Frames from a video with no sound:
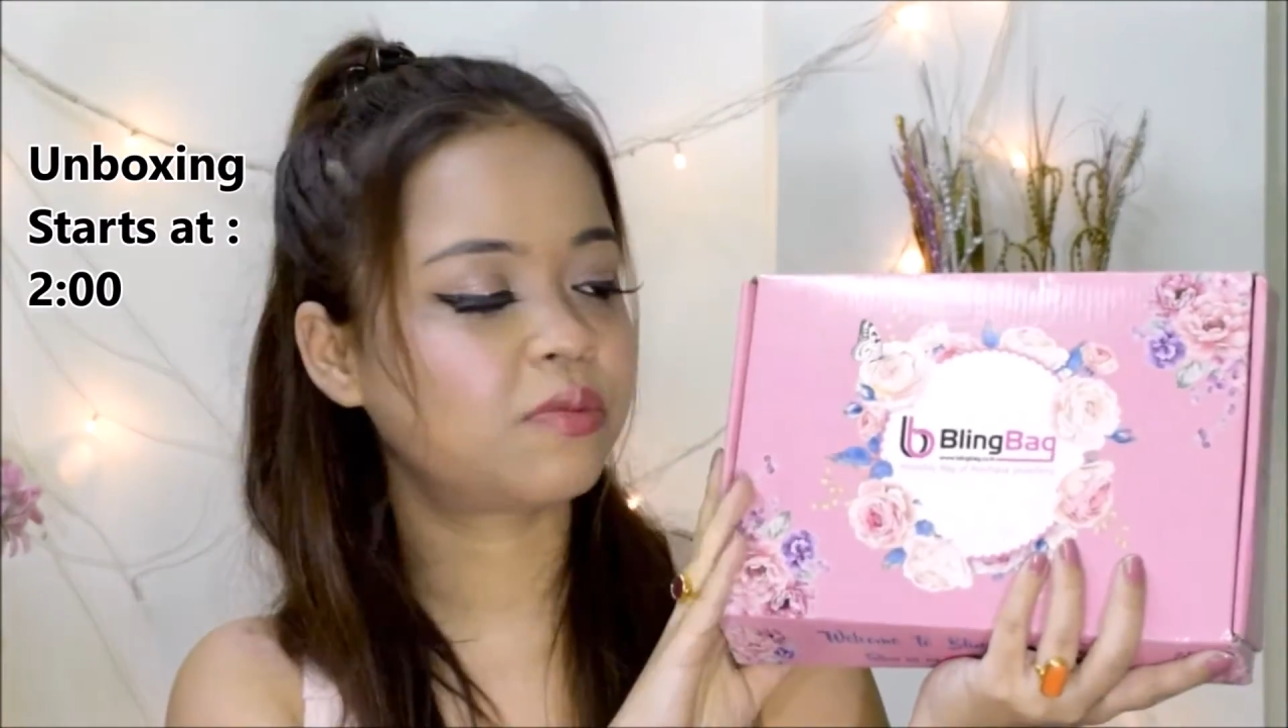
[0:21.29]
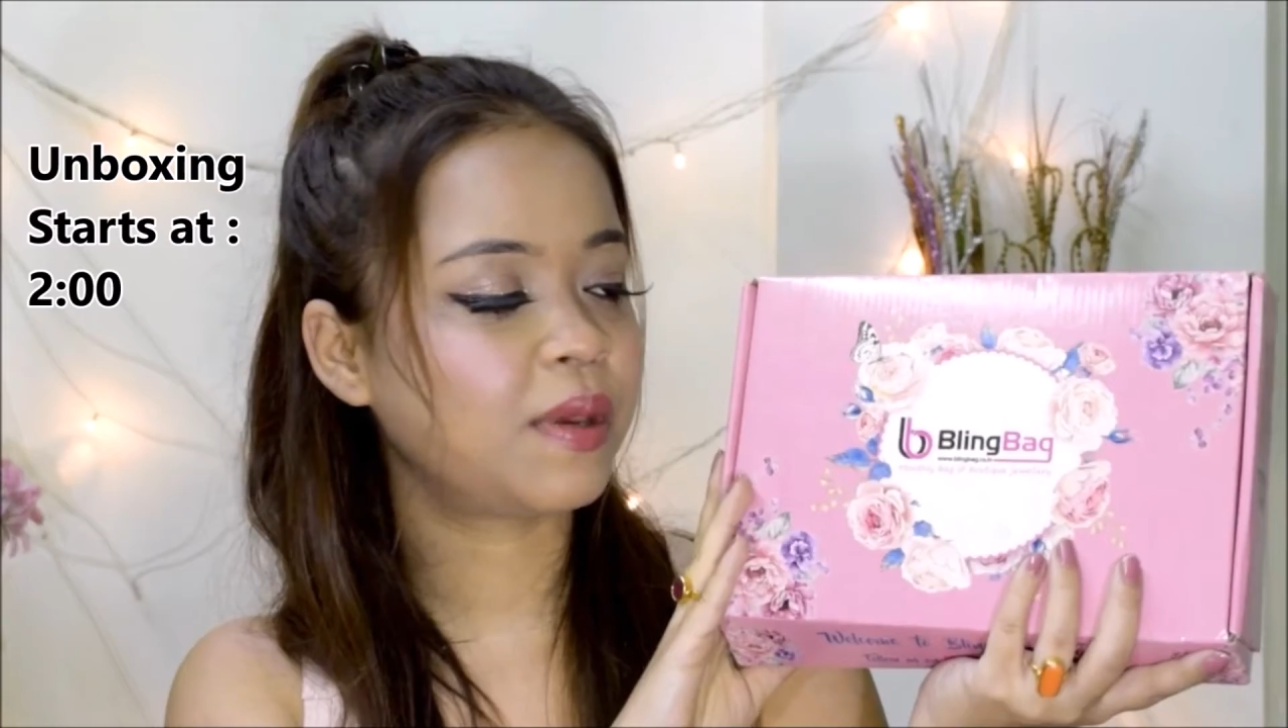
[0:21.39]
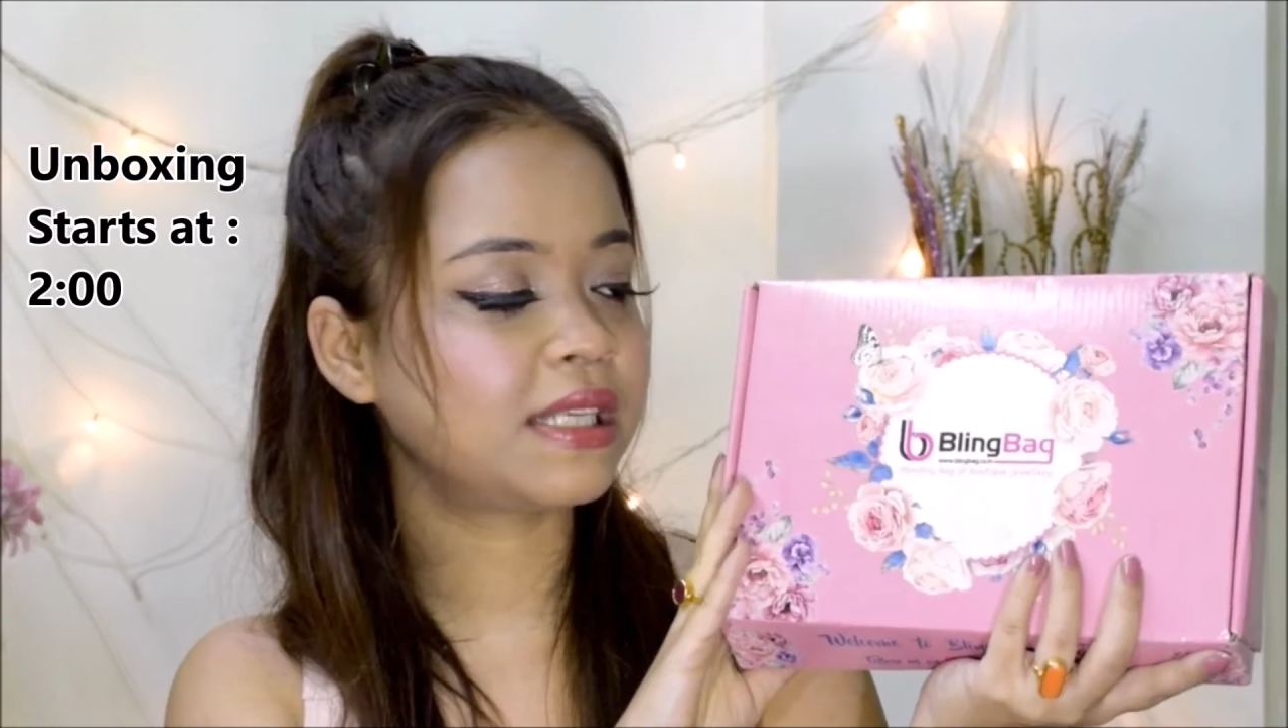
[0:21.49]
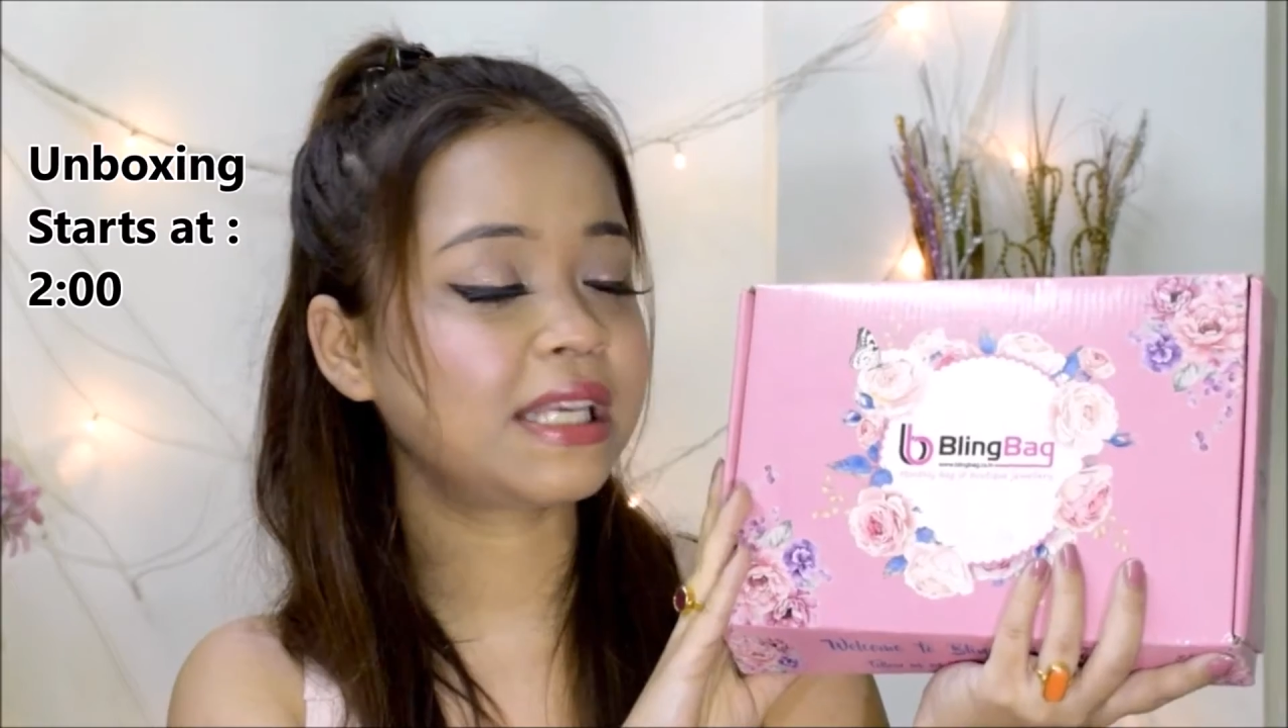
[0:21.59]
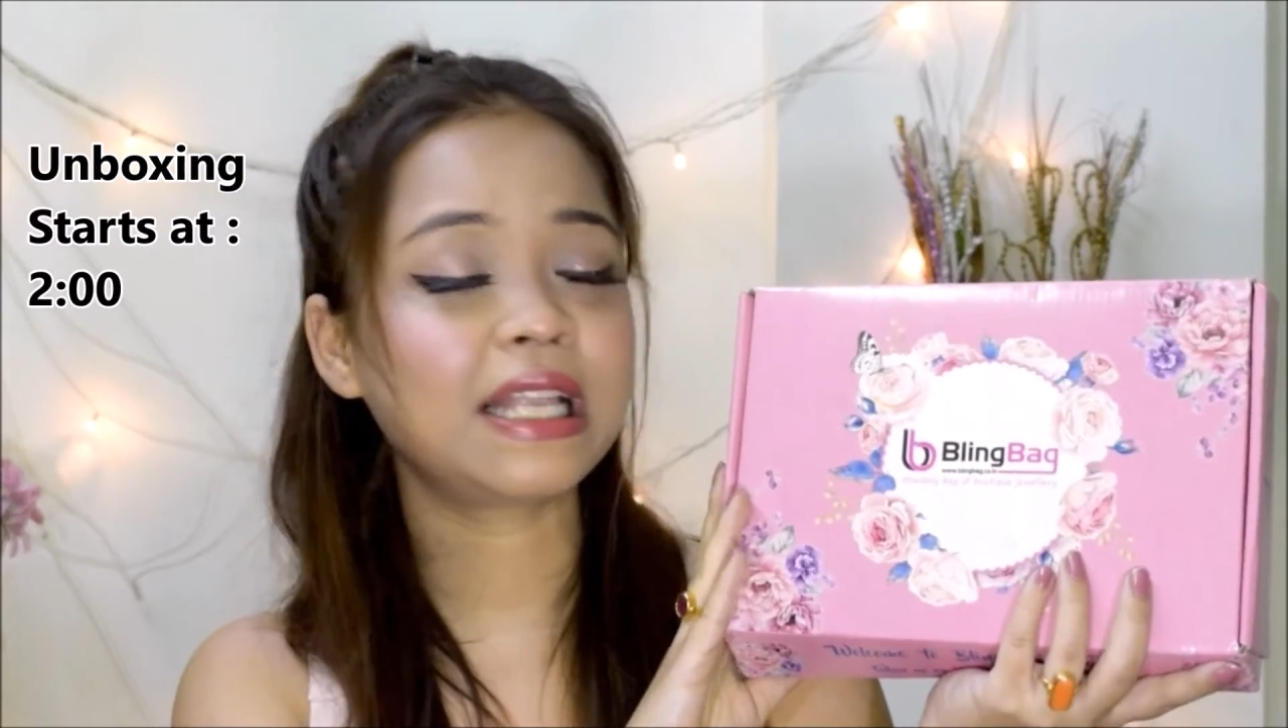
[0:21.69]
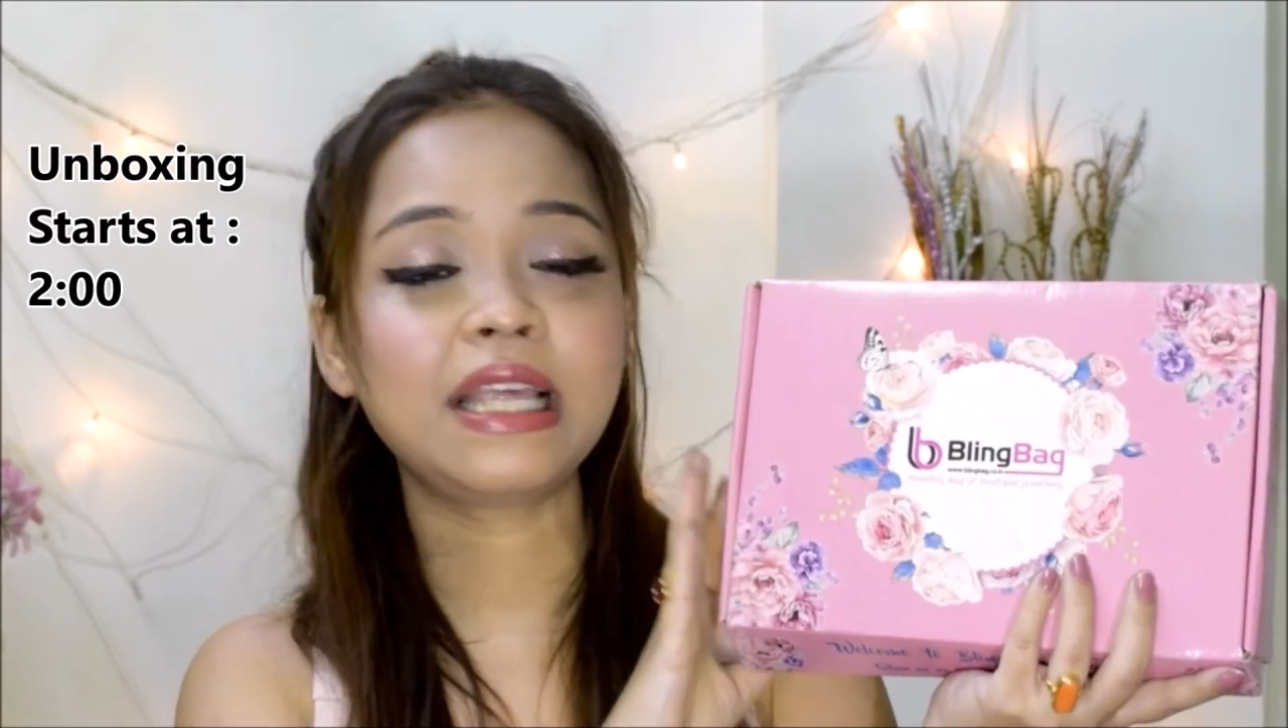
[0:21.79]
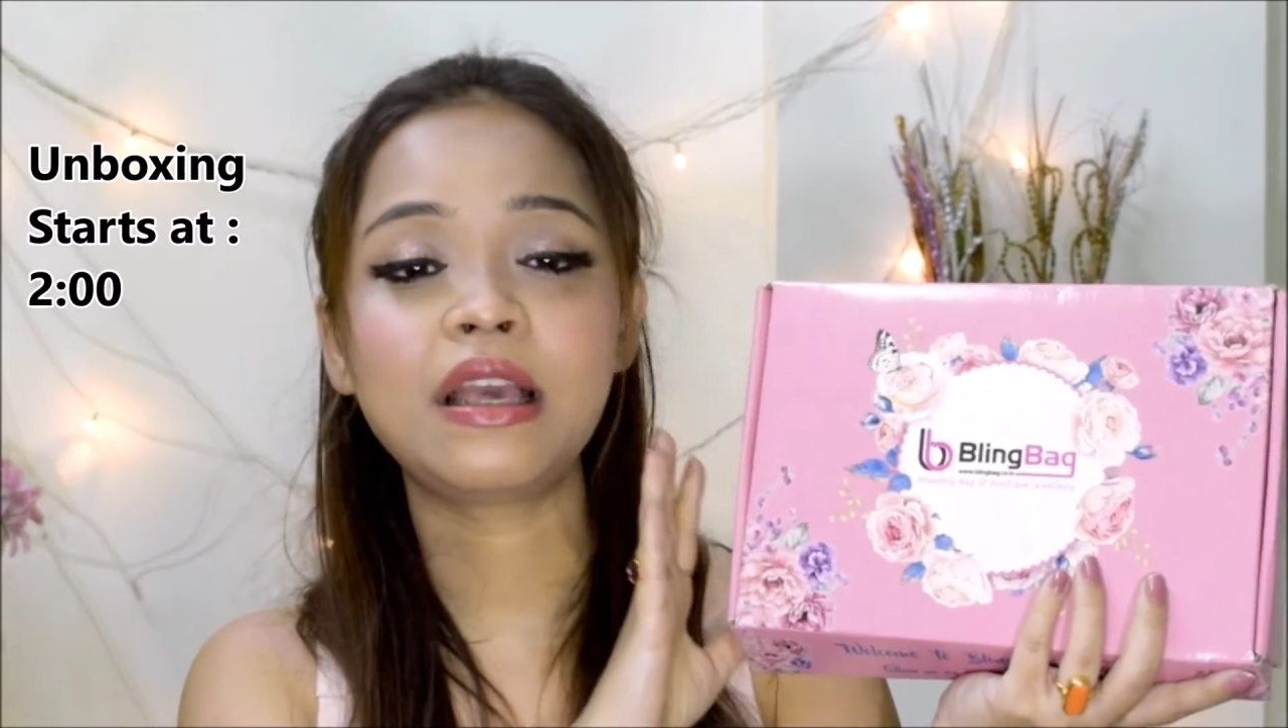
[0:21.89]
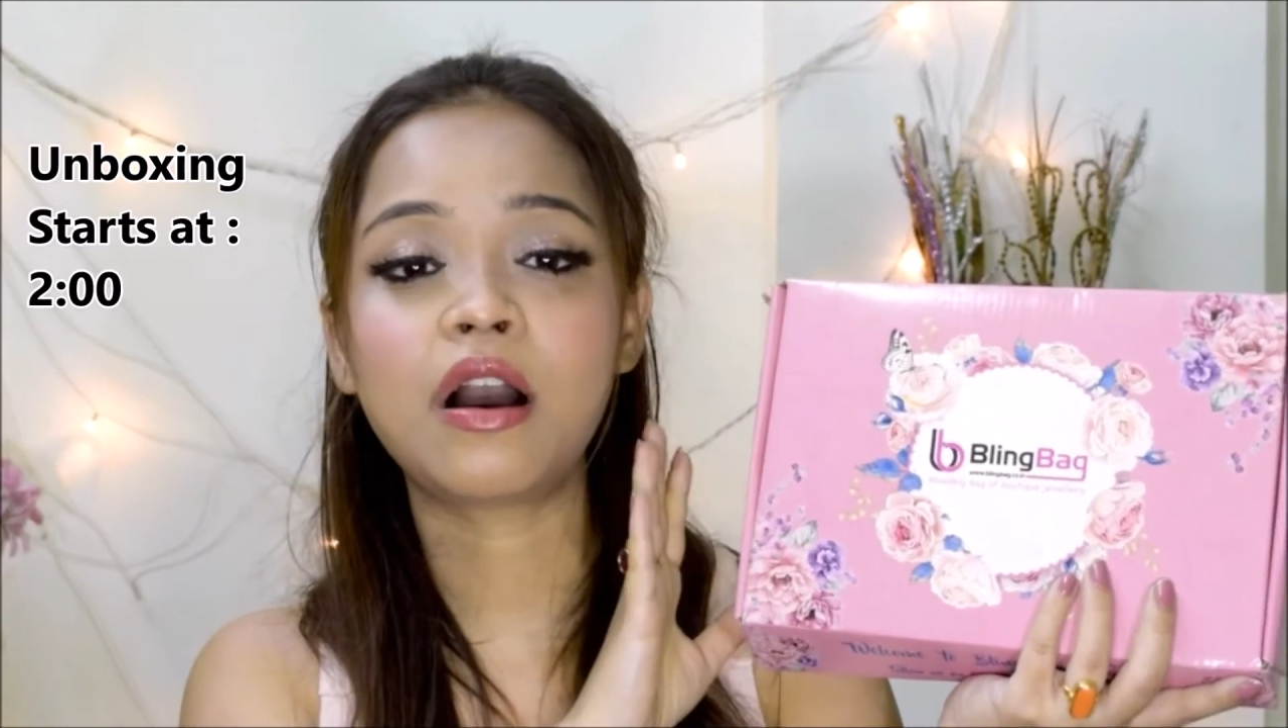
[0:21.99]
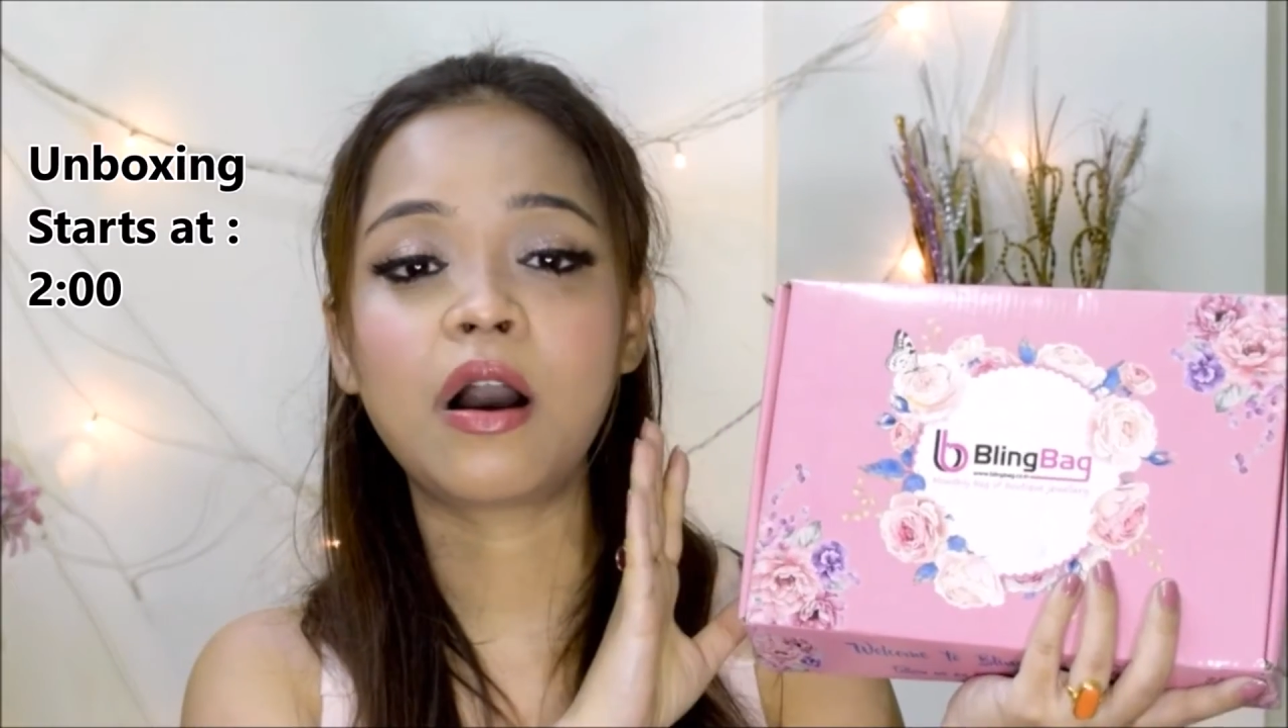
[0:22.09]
basically